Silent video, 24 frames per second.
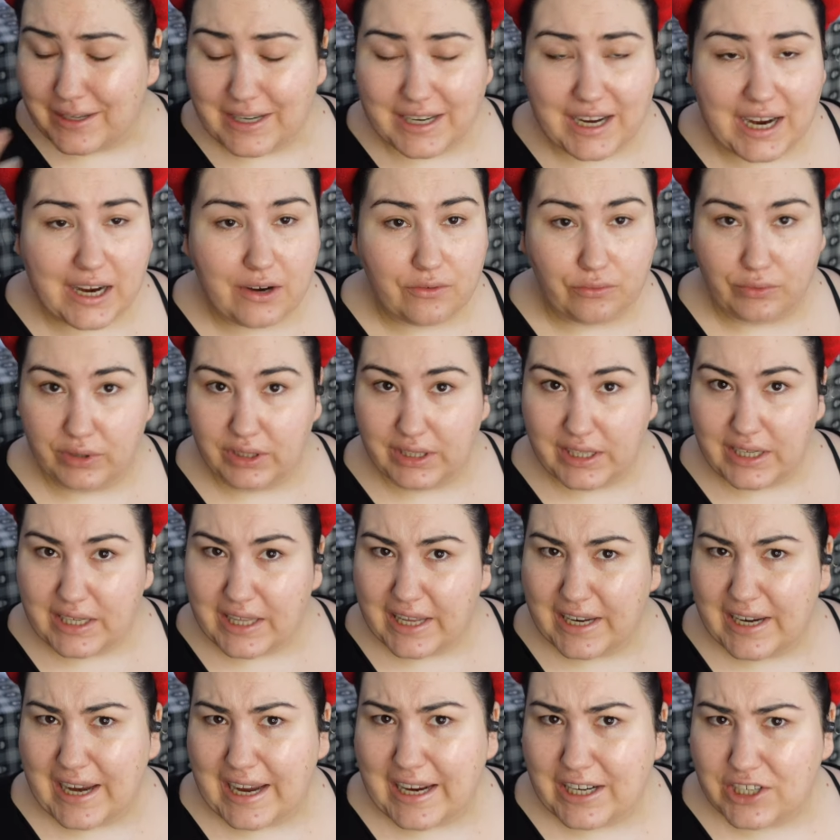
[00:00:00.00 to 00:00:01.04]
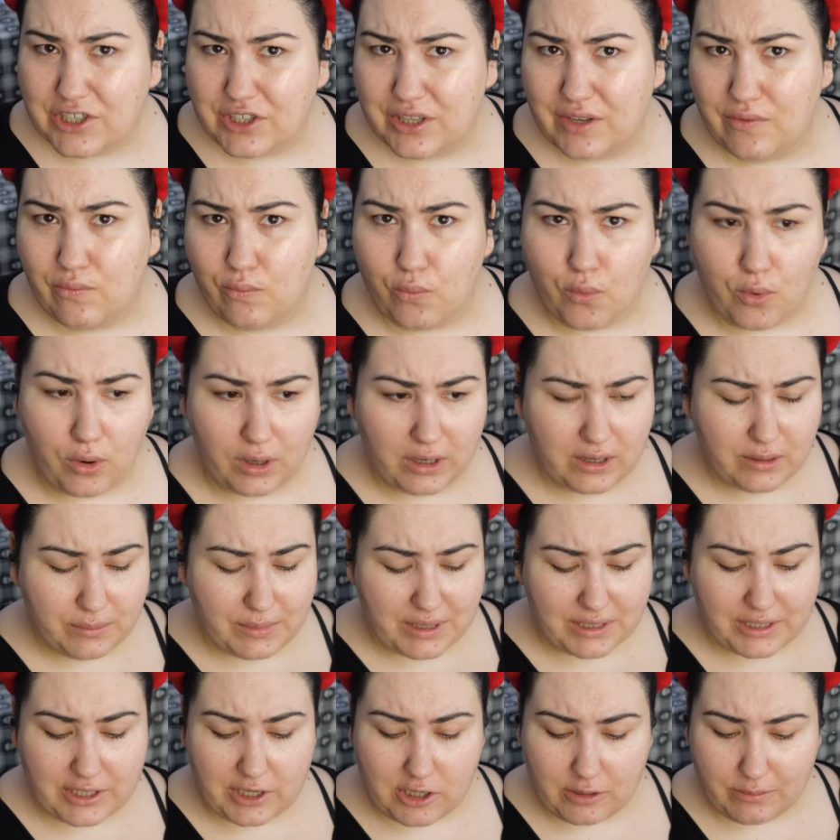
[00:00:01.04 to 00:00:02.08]
It got really like actually warm
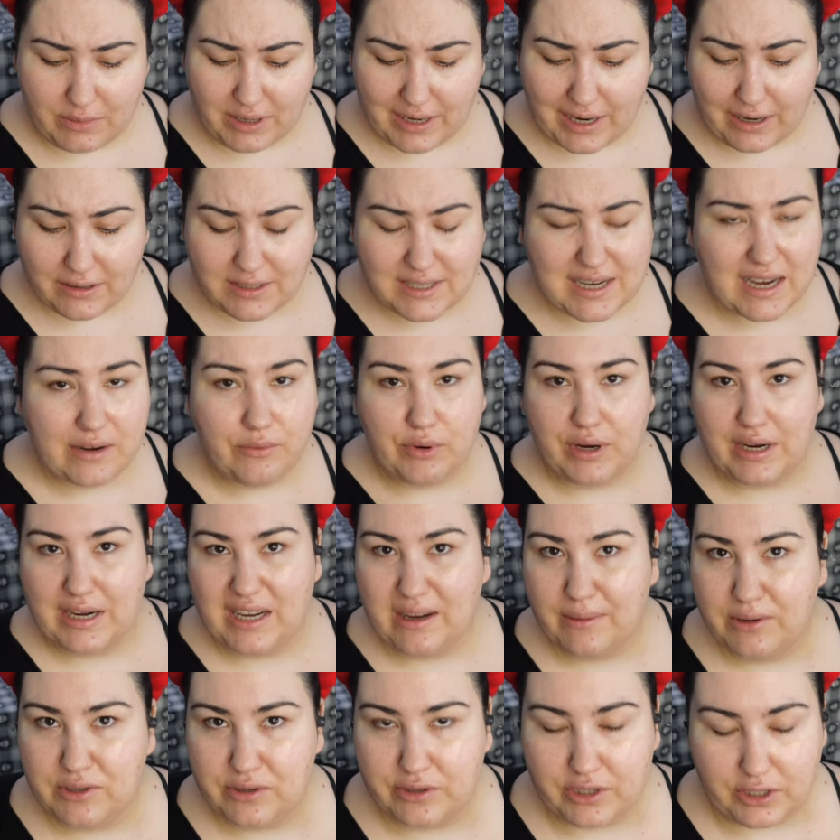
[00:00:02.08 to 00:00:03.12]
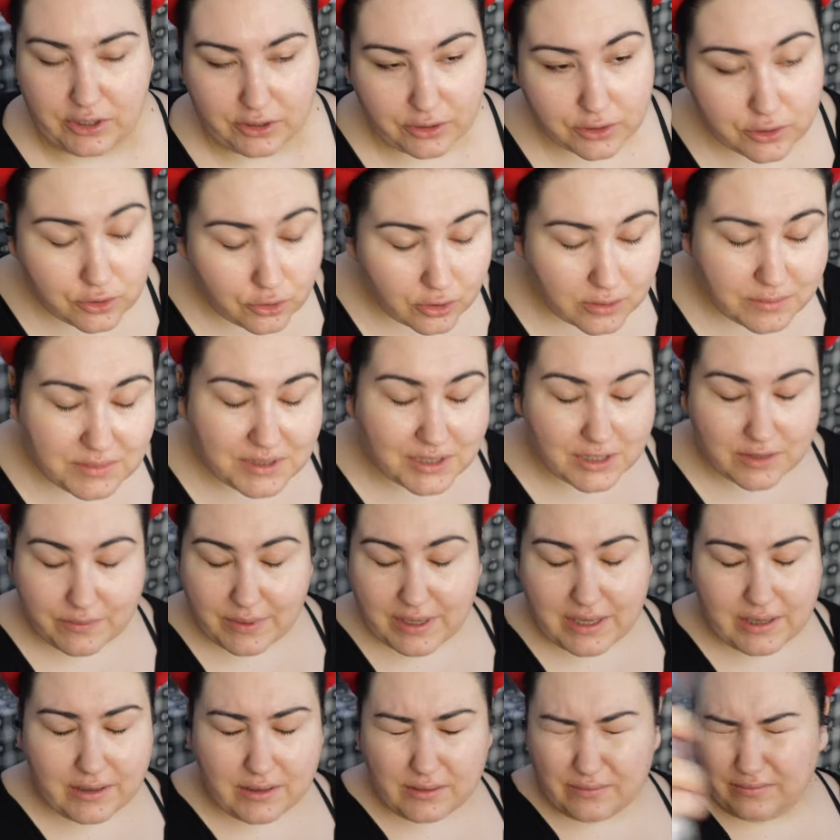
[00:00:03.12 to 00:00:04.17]
and humid outside. We're getting a bunch of thunderstorms this
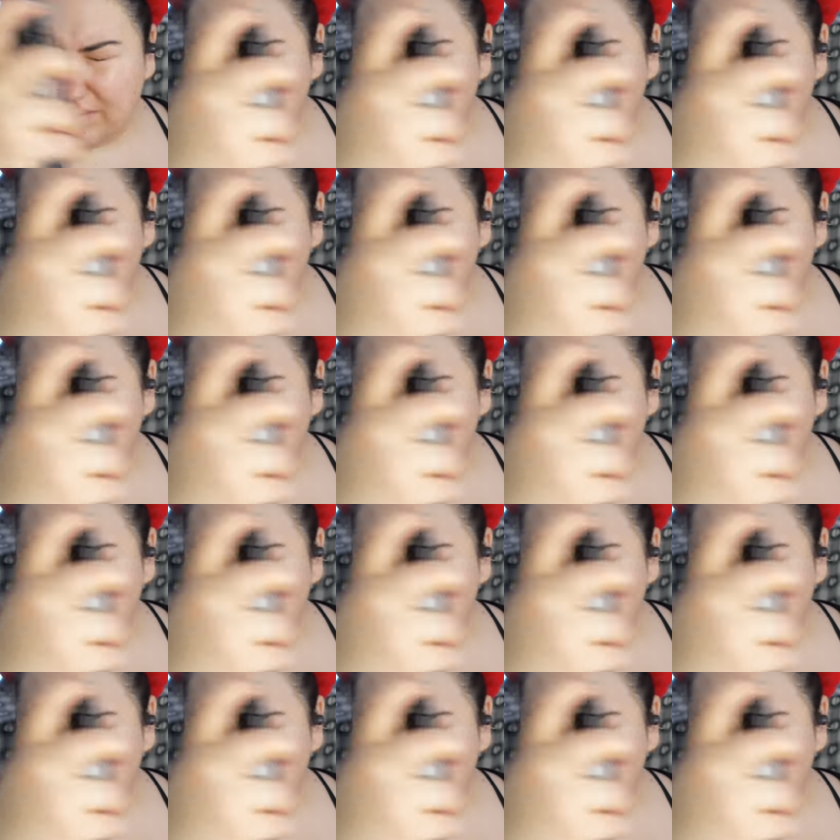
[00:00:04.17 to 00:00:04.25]
week.